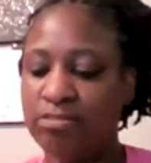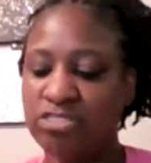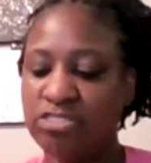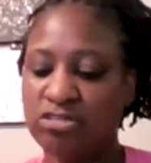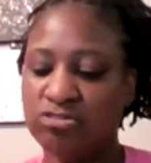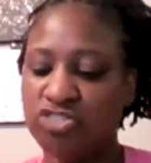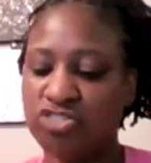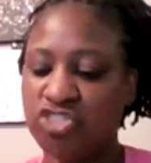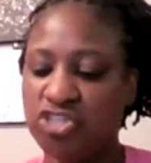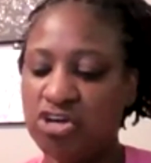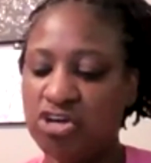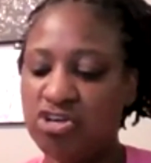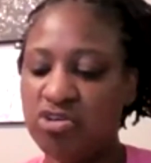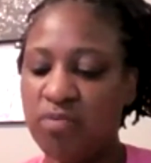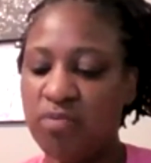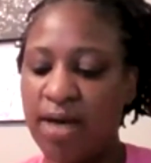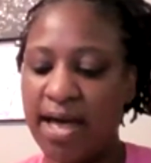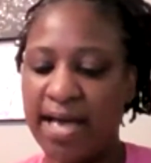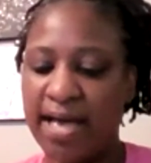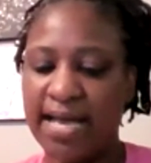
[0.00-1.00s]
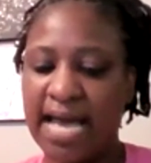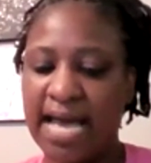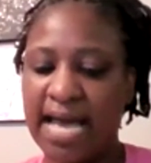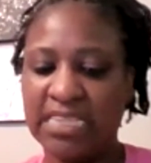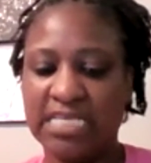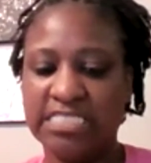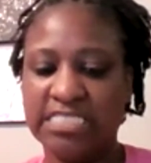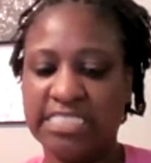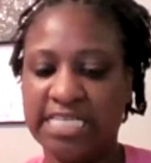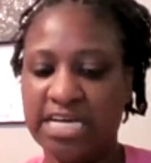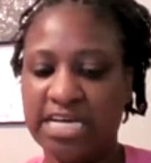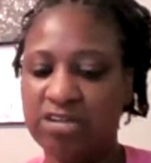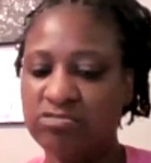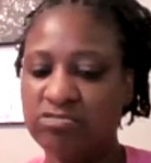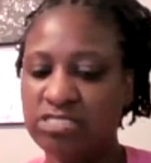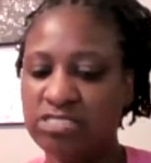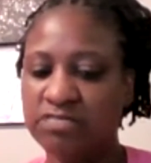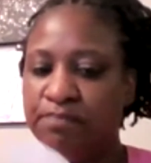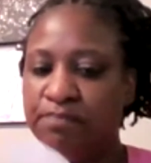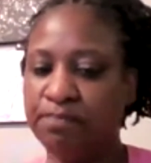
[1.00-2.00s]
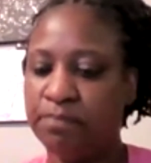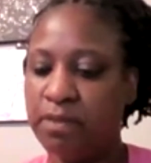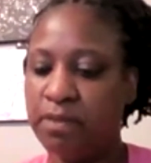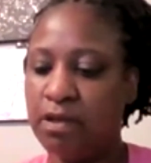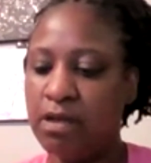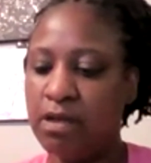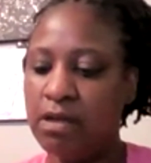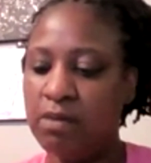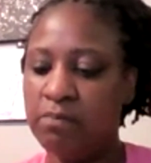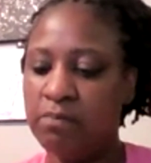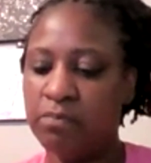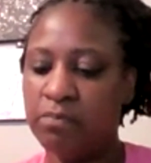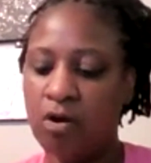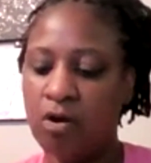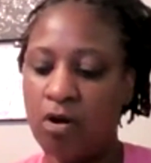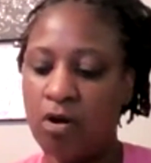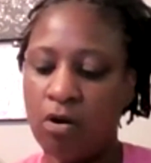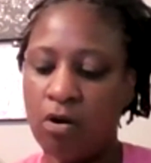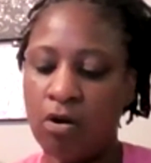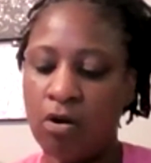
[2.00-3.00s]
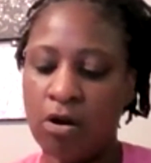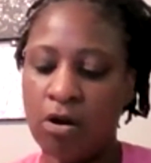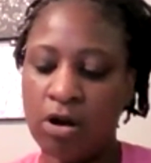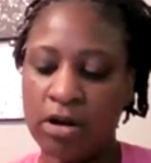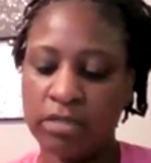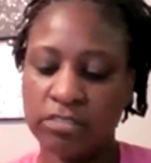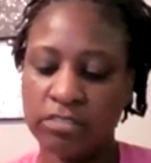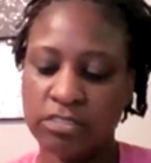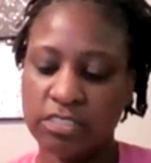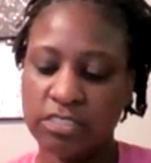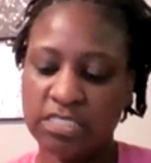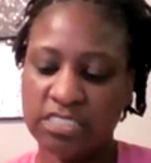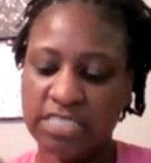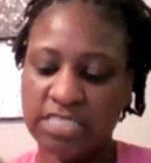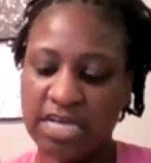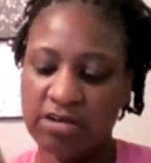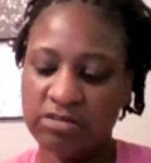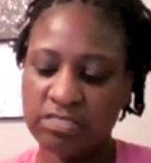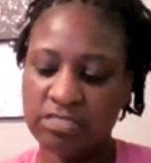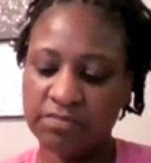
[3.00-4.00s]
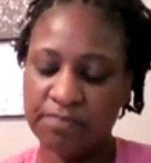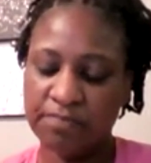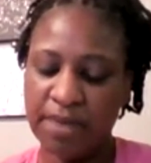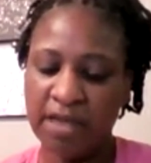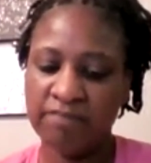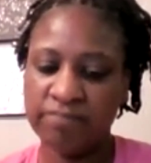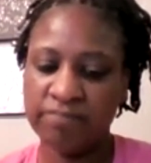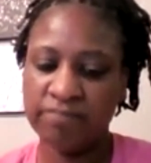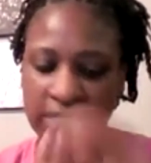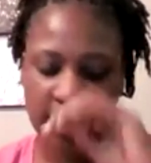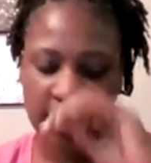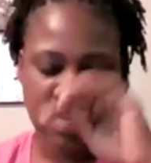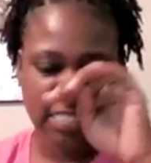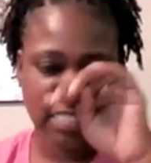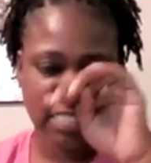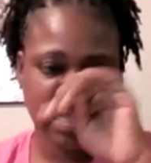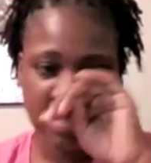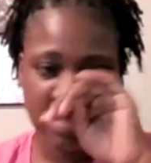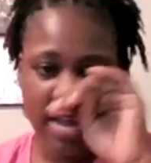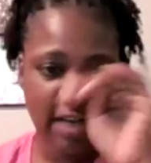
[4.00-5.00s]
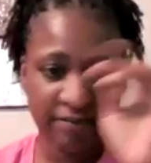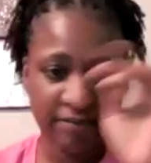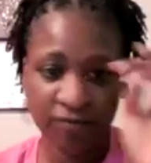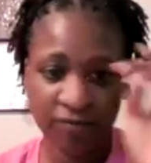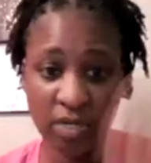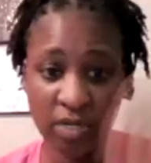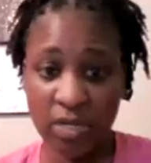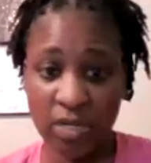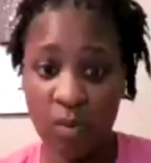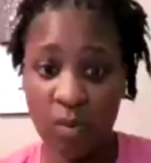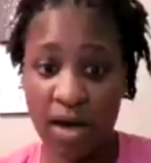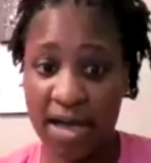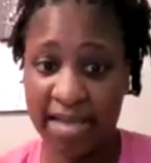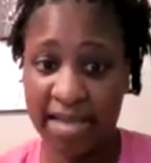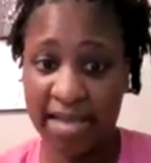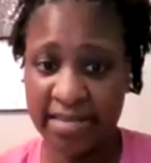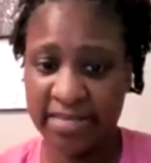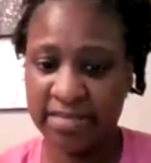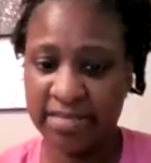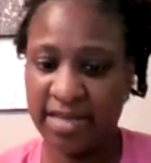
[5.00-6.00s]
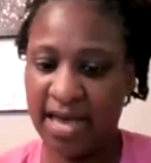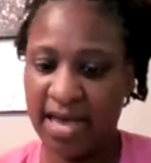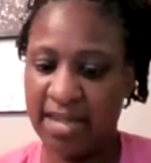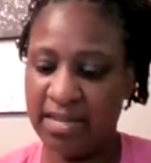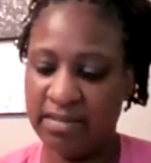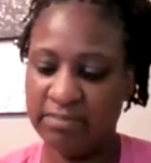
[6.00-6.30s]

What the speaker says: And I was gonna show you how I got the decorative card, the decorative paper, because it's not fully white.